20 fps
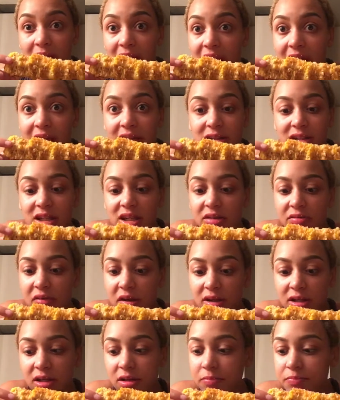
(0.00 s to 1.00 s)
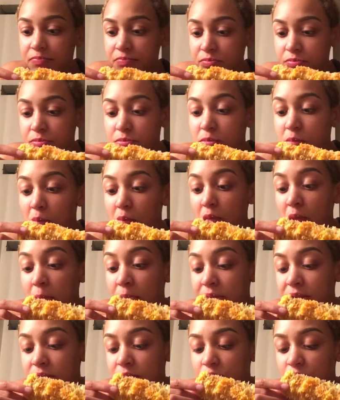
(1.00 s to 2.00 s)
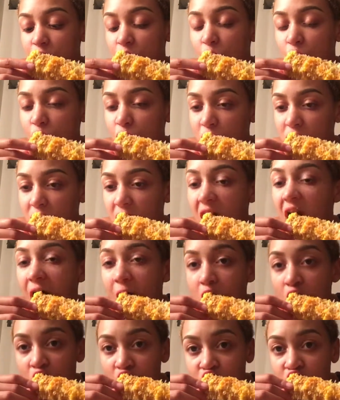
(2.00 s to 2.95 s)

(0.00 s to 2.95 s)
can't leave any pieces of corn on there.